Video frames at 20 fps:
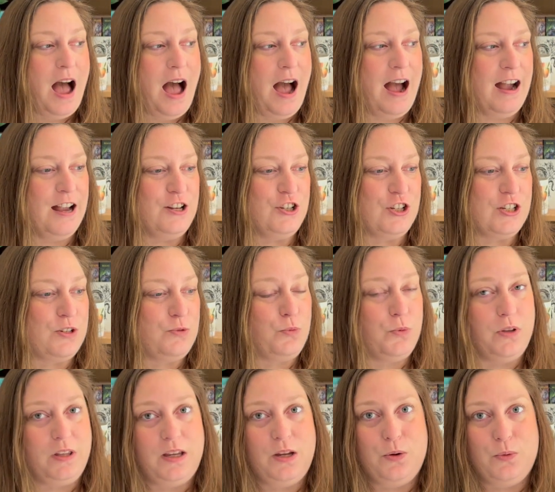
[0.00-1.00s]
I just
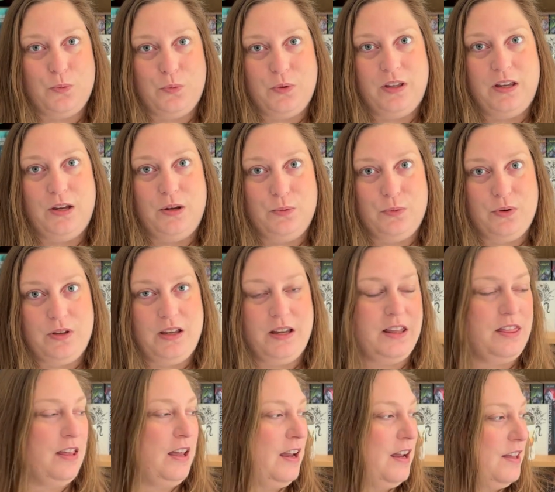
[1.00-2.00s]
really, really, really
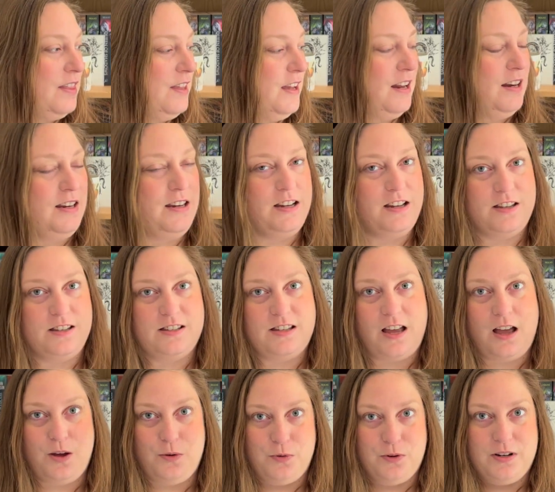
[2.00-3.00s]
think that
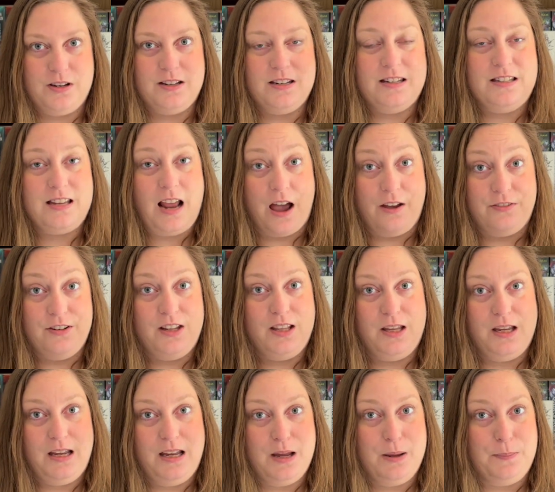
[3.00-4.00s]
Nilsa would
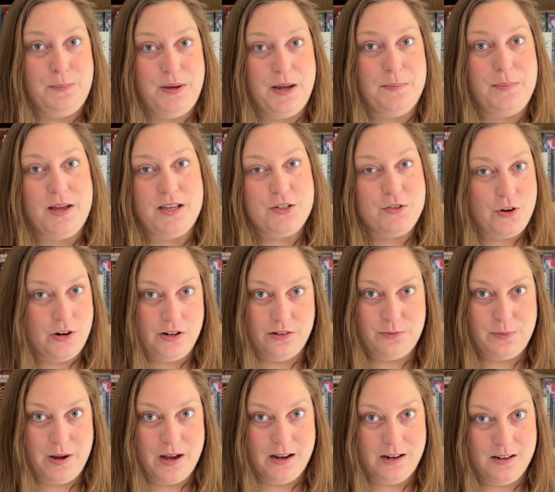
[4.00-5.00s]
definitely be a best friend of
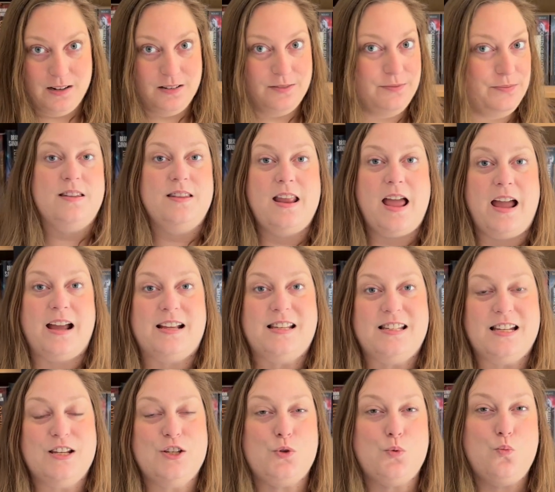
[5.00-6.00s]
mine. Next
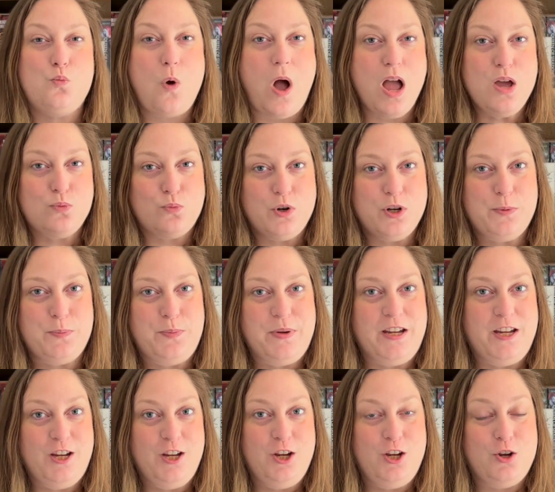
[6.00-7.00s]
is, what would
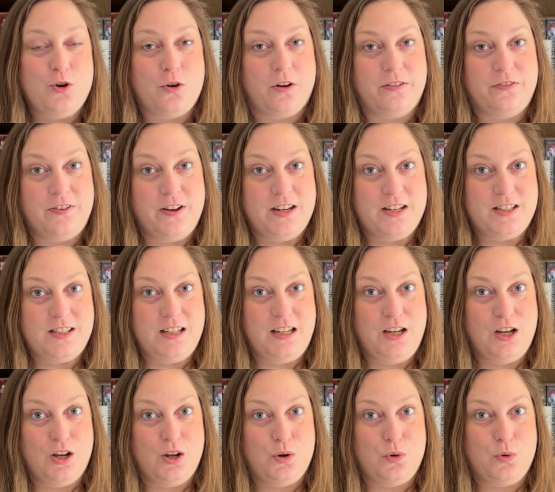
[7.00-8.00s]
be your
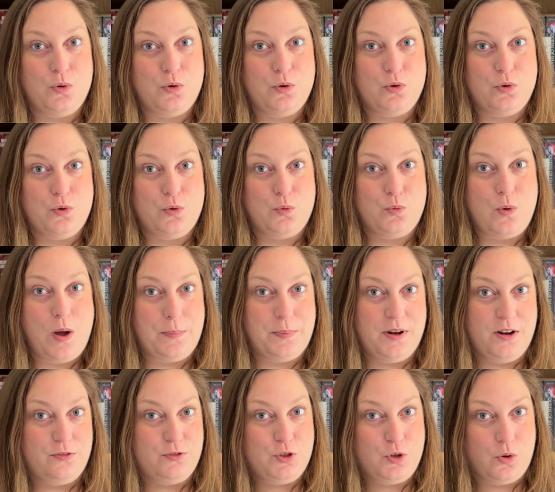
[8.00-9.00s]
fantasy weapon
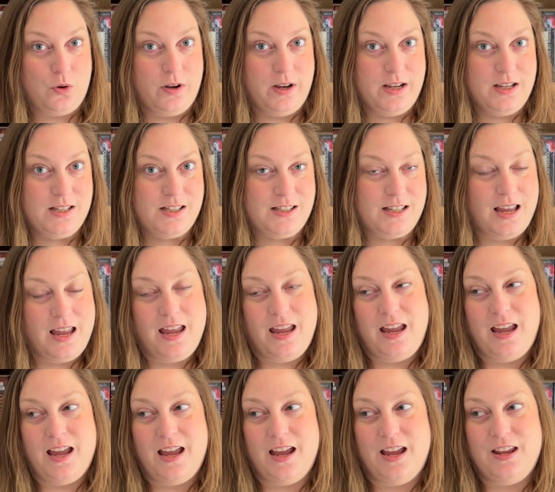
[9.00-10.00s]
of choice?
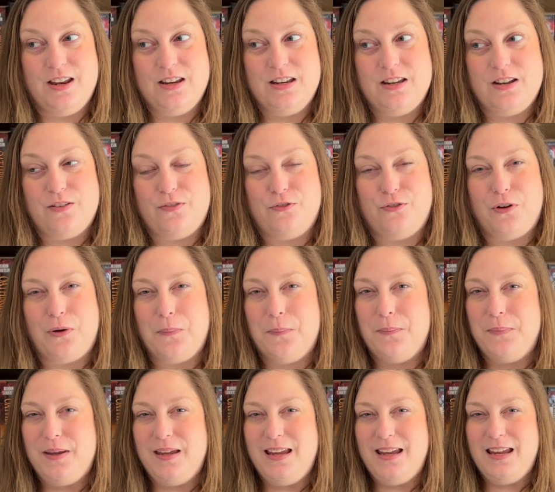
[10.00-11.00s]
And for
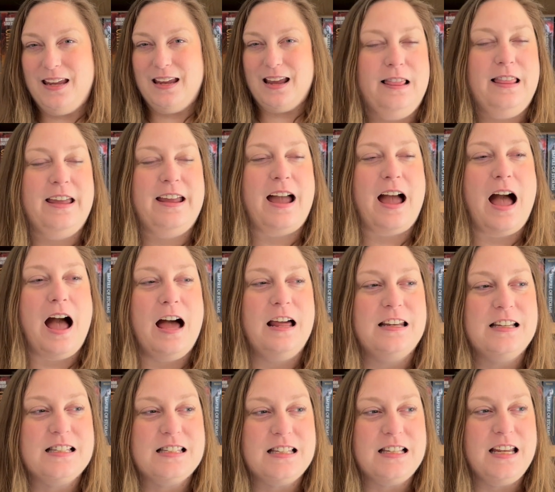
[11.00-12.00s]
me, like,
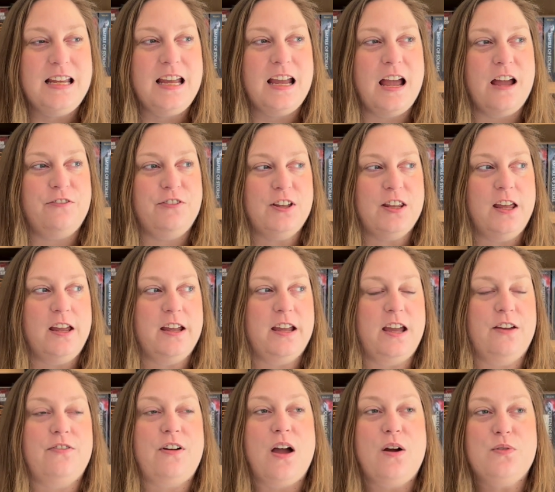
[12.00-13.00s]
honestly, I feel like
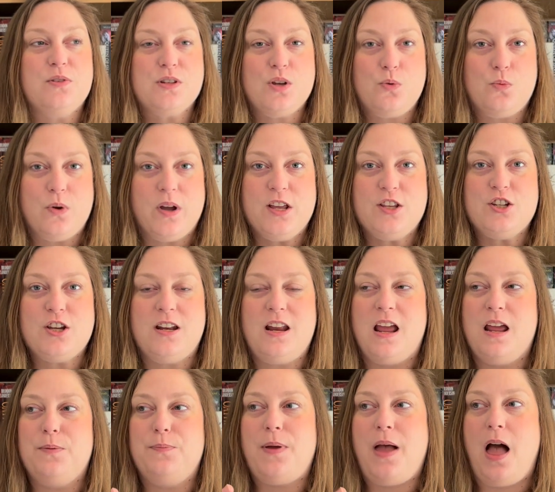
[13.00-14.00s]
if I was a witch and I
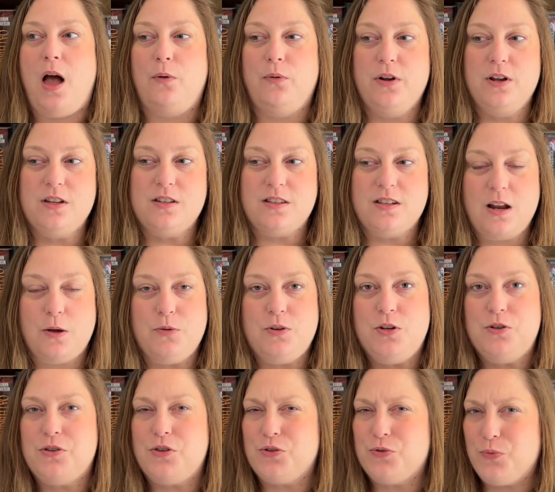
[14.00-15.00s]
had powers, then I would
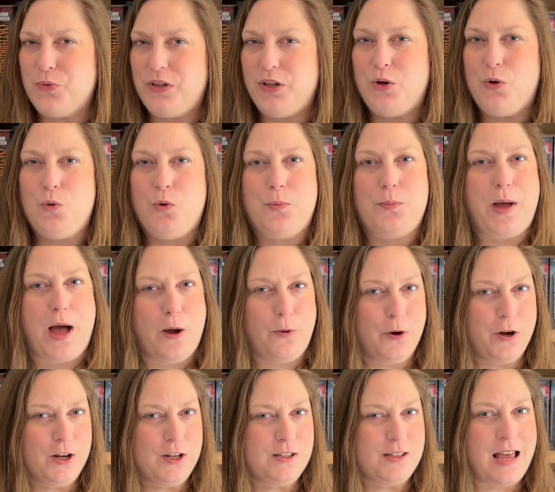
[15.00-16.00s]
use those really cool
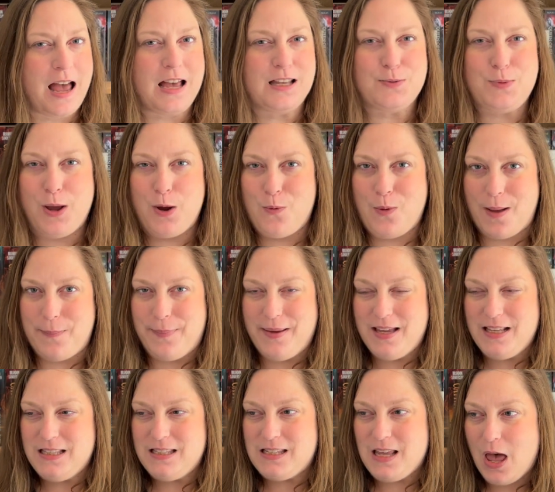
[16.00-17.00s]
powers as my
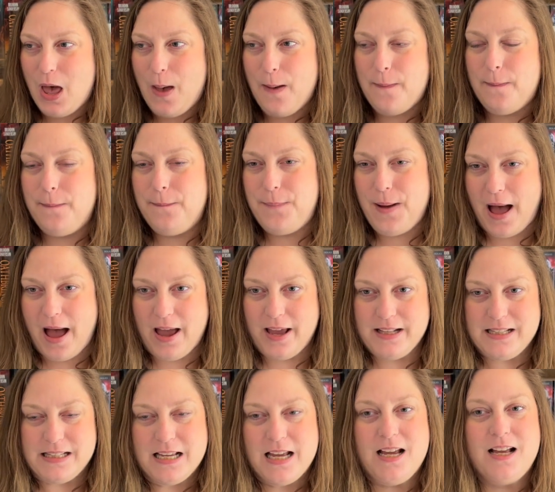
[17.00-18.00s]
weapons. But,
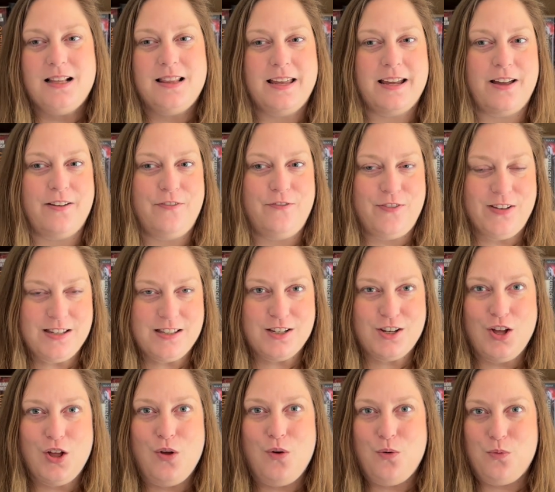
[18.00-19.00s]
like, a
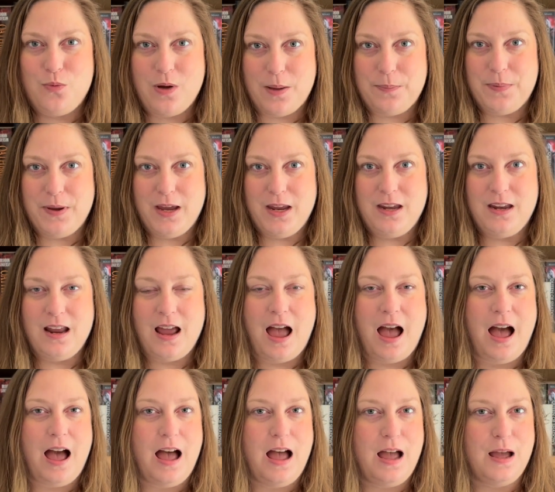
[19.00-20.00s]
physical weapon,
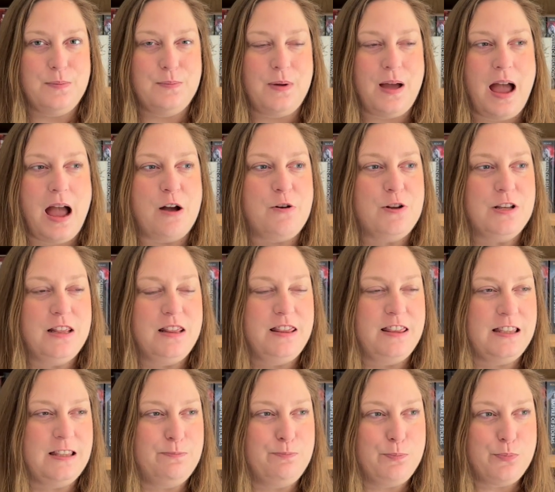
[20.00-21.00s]
I would
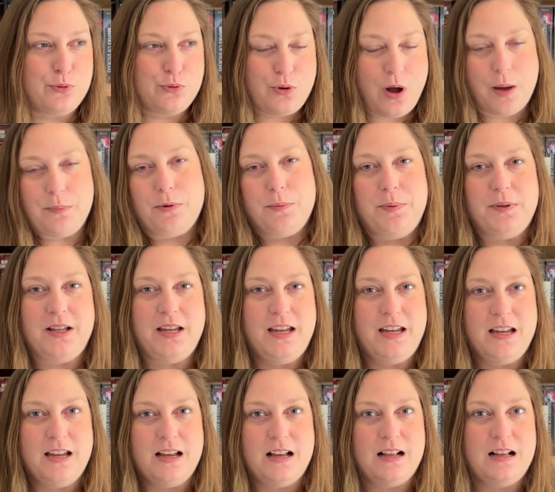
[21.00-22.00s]

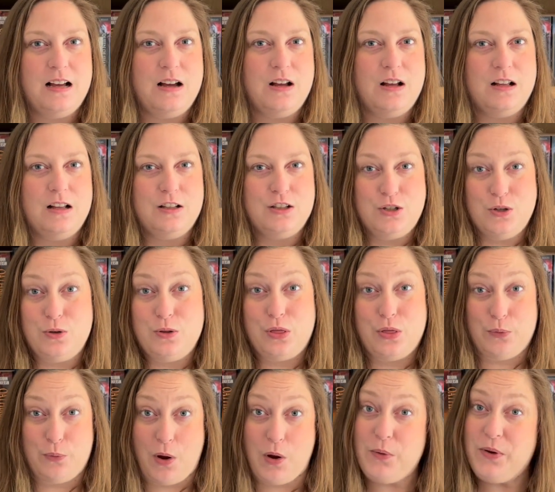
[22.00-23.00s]
probably do
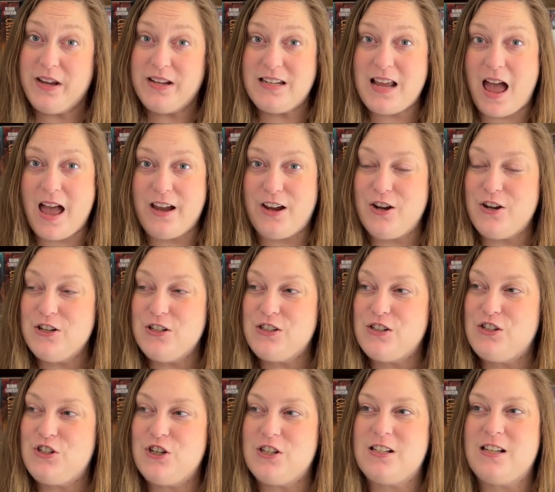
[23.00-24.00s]
throwing daggers,
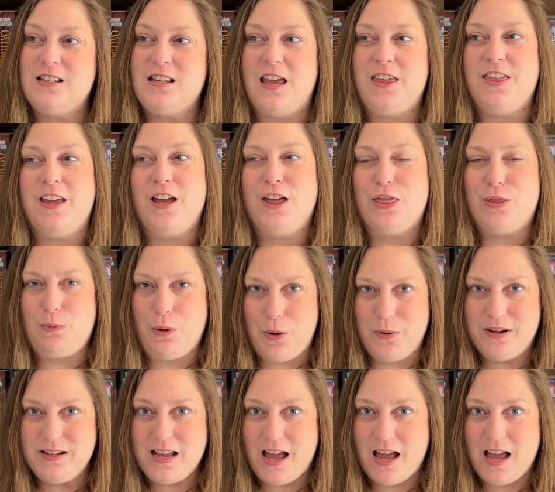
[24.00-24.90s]
just because I think throwing